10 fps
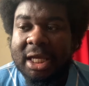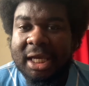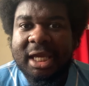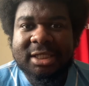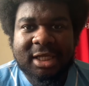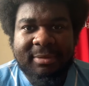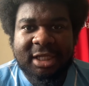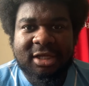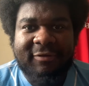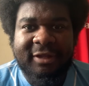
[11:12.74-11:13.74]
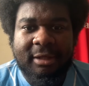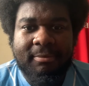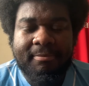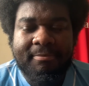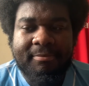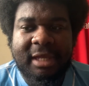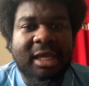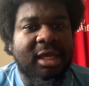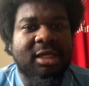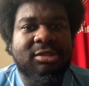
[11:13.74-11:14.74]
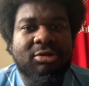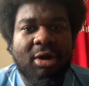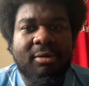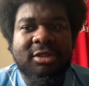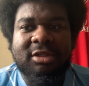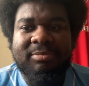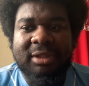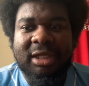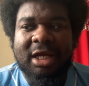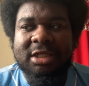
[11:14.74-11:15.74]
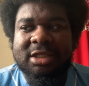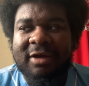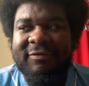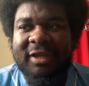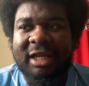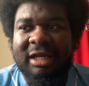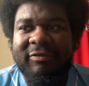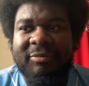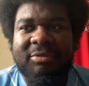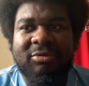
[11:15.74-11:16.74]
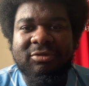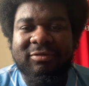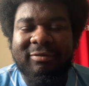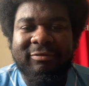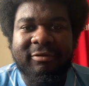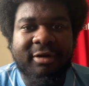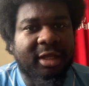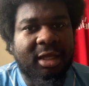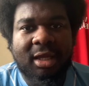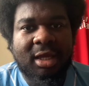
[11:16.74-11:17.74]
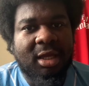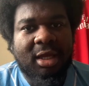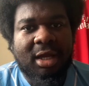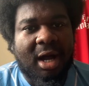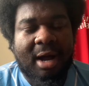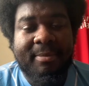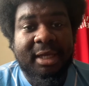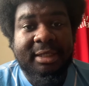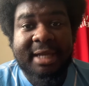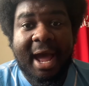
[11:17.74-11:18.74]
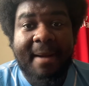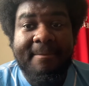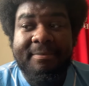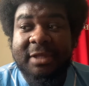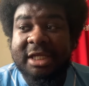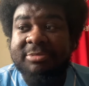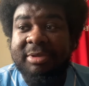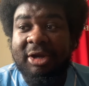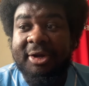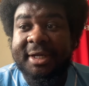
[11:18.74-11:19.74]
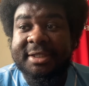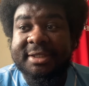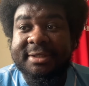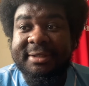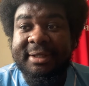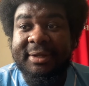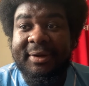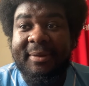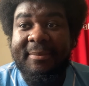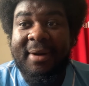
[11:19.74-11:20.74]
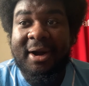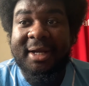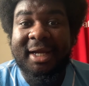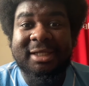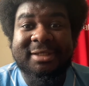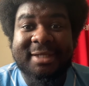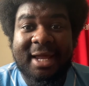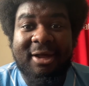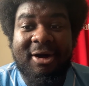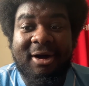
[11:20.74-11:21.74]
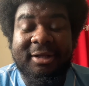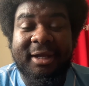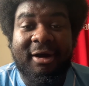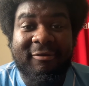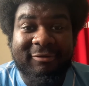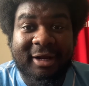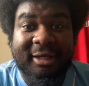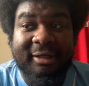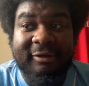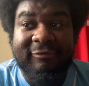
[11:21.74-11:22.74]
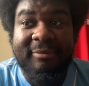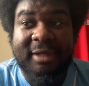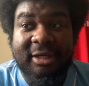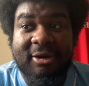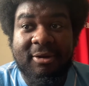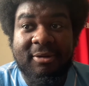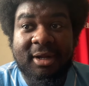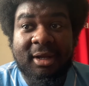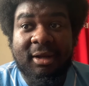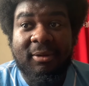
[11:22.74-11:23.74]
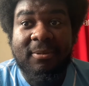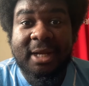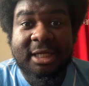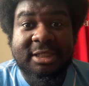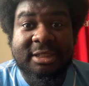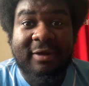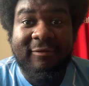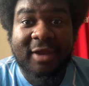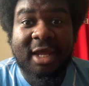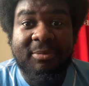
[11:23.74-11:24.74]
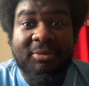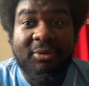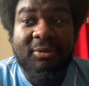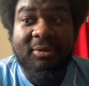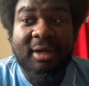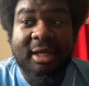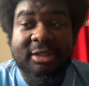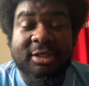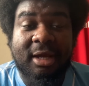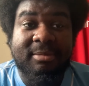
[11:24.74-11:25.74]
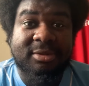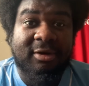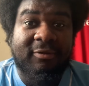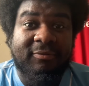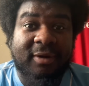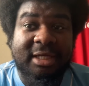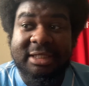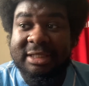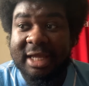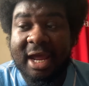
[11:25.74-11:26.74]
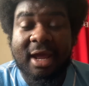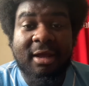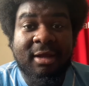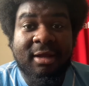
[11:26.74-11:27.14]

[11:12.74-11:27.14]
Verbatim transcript: It's going to be a toughie. It is going to be a toughie. Liverpool's front three, I mean, damn. Let's be honest. You know, Mane, Salah, they are frightening. Firmino, when he's available, in terms of when he's there,